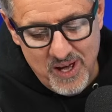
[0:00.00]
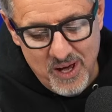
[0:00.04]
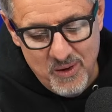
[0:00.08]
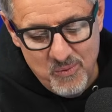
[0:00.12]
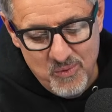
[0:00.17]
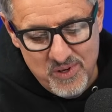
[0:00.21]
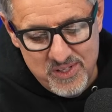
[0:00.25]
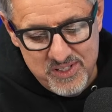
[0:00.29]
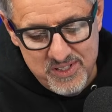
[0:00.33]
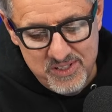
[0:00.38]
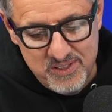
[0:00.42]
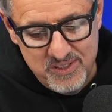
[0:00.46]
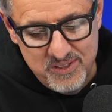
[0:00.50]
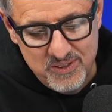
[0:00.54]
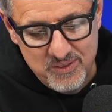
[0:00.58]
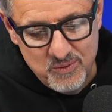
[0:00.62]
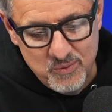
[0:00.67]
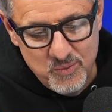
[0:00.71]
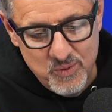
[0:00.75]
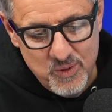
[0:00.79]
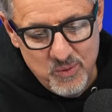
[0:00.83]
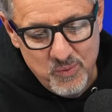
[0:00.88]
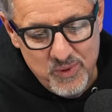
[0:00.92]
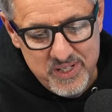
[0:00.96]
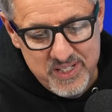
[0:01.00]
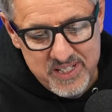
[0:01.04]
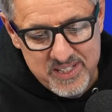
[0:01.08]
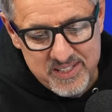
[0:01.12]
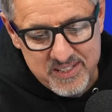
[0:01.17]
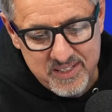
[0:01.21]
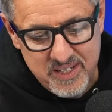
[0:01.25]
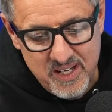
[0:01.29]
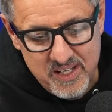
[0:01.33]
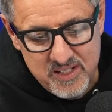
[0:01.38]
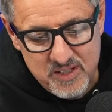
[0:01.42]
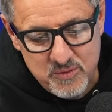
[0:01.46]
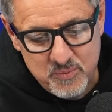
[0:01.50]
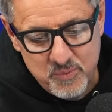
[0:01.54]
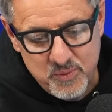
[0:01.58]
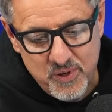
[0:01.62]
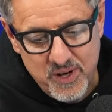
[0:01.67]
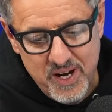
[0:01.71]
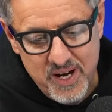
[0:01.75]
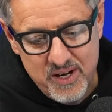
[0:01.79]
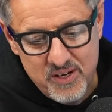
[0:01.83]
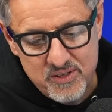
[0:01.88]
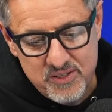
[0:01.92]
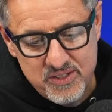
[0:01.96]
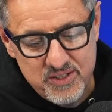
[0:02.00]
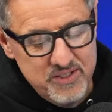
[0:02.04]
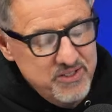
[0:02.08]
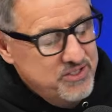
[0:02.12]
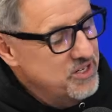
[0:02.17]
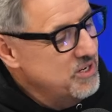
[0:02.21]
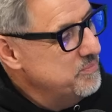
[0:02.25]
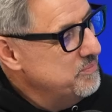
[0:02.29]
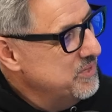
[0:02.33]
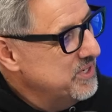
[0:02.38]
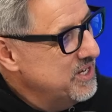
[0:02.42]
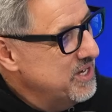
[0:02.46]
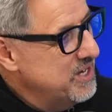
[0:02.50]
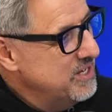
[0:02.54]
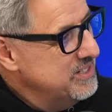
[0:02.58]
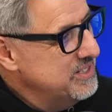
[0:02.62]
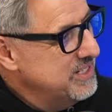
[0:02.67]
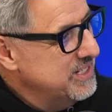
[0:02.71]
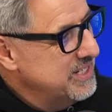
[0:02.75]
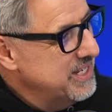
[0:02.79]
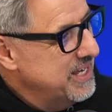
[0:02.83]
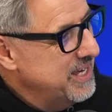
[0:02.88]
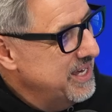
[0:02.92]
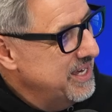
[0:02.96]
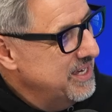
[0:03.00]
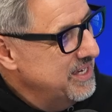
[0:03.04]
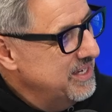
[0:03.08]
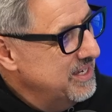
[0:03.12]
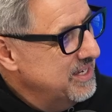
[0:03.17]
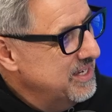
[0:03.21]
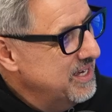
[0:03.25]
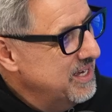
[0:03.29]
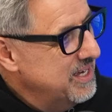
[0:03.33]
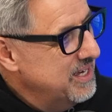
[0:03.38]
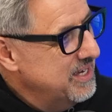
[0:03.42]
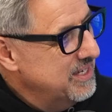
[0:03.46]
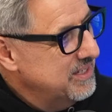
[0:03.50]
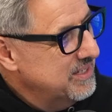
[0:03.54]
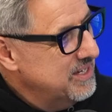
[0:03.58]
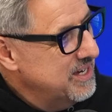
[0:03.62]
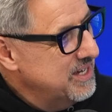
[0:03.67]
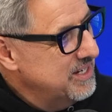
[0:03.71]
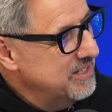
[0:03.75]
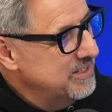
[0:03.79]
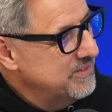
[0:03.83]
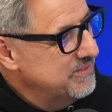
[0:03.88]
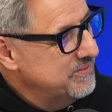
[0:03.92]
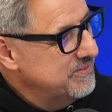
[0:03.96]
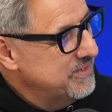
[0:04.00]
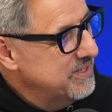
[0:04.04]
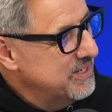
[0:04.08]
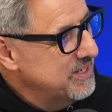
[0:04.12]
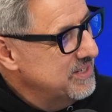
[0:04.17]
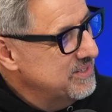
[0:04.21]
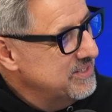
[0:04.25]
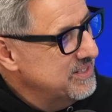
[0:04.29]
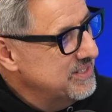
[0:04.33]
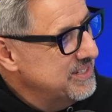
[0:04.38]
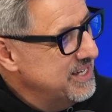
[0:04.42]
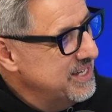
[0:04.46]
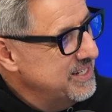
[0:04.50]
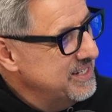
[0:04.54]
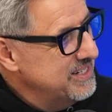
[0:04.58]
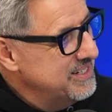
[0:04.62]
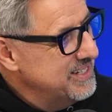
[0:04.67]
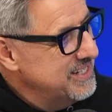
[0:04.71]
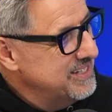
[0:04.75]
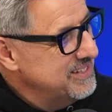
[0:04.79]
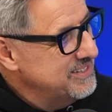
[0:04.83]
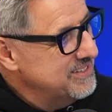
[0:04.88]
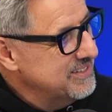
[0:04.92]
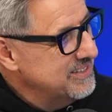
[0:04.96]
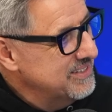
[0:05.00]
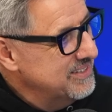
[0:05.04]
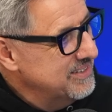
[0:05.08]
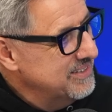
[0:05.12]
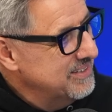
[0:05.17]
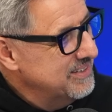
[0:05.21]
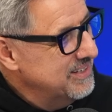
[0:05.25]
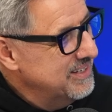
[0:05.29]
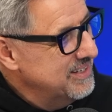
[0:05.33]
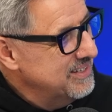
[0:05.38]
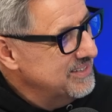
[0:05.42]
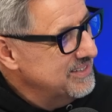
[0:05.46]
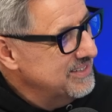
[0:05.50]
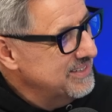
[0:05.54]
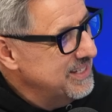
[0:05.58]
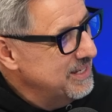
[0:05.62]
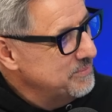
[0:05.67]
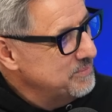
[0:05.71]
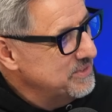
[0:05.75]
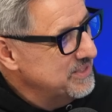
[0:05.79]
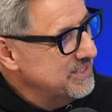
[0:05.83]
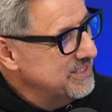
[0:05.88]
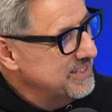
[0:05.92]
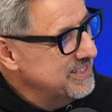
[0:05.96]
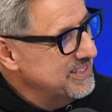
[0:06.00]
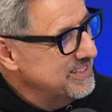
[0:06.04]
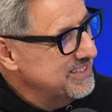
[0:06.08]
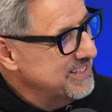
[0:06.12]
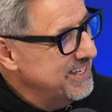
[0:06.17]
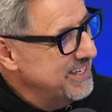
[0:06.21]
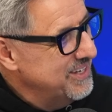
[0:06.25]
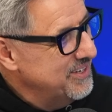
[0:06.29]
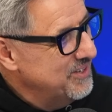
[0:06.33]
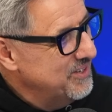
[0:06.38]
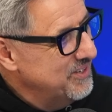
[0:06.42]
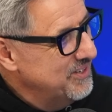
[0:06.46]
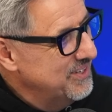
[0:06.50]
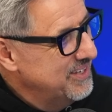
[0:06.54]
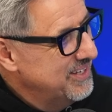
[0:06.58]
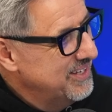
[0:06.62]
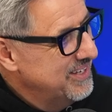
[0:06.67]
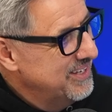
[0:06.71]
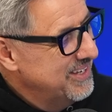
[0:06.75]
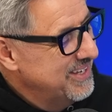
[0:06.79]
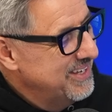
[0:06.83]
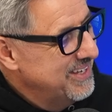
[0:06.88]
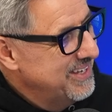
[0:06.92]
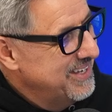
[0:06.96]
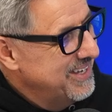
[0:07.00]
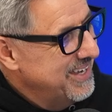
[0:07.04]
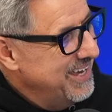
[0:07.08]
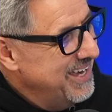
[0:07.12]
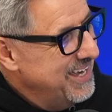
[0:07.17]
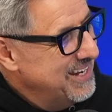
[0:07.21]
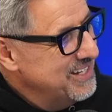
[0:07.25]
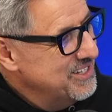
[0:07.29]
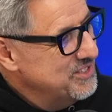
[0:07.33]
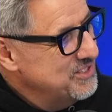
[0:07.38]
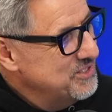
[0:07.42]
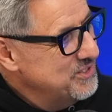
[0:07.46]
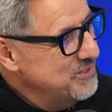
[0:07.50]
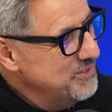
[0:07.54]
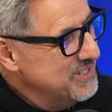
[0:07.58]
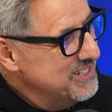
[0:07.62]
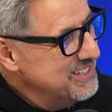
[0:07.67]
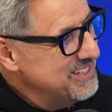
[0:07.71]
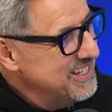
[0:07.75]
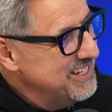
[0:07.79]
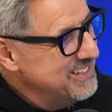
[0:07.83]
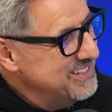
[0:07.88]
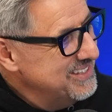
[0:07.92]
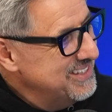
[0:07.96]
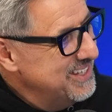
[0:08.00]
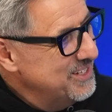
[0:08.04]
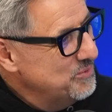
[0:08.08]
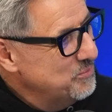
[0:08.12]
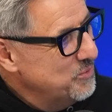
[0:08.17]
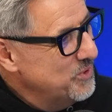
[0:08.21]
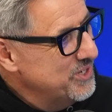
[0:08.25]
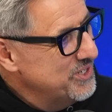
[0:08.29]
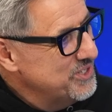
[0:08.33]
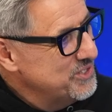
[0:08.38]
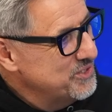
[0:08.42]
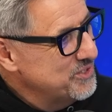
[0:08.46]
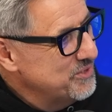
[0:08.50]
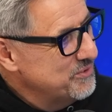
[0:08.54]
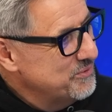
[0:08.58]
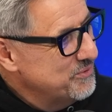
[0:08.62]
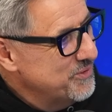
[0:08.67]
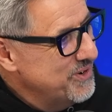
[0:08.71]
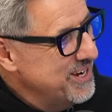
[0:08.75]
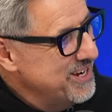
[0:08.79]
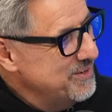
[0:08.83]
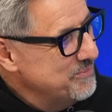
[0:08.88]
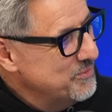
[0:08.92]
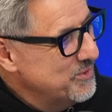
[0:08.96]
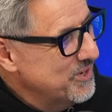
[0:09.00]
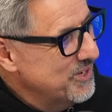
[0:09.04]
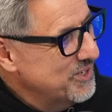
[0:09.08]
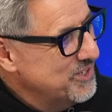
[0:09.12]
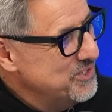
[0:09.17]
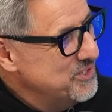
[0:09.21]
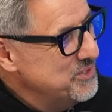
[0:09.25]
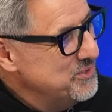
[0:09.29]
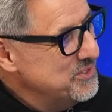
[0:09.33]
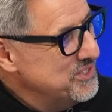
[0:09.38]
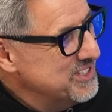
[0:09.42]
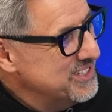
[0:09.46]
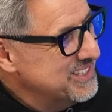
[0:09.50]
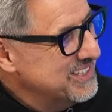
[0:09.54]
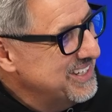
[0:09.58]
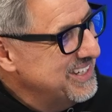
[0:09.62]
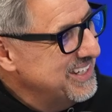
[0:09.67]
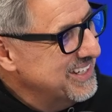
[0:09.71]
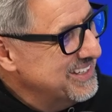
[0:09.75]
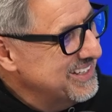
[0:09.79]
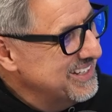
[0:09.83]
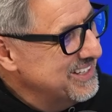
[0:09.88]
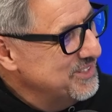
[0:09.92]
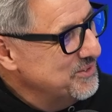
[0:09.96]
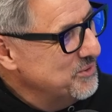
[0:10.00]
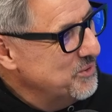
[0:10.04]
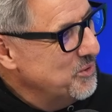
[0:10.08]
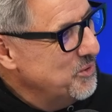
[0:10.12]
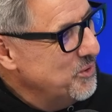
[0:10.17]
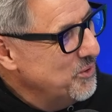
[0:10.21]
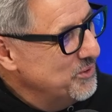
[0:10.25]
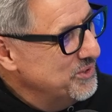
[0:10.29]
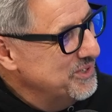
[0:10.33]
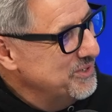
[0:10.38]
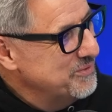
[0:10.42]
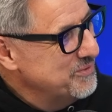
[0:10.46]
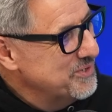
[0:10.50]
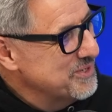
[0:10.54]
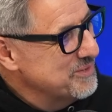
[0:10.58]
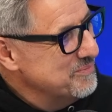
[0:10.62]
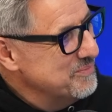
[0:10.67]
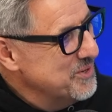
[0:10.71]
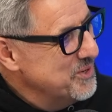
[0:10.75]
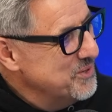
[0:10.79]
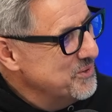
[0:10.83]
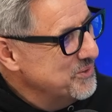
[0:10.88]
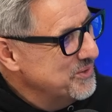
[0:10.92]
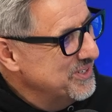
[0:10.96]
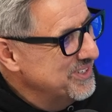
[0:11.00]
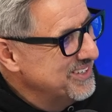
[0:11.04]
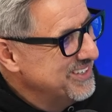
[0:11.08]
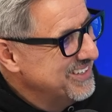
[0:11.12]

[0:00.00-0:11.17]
I want you to, we discussed prior to jumping on today, kind of the Dana Nesen steps to the sale. And as soon as I said, what is your framework, you just kicked into a whole different mode.